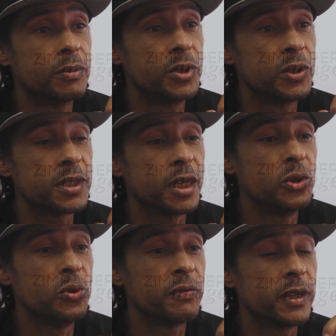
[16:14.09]
because I
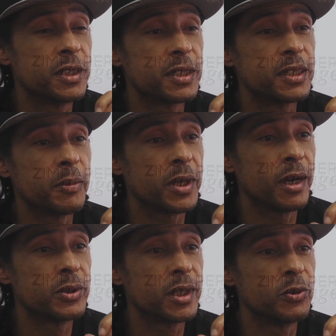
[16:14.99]
knew if I just stepped
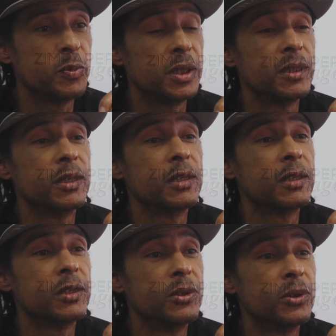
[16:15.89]
out, I'd meet the,
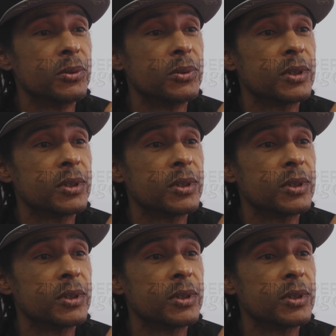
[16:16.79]
you know,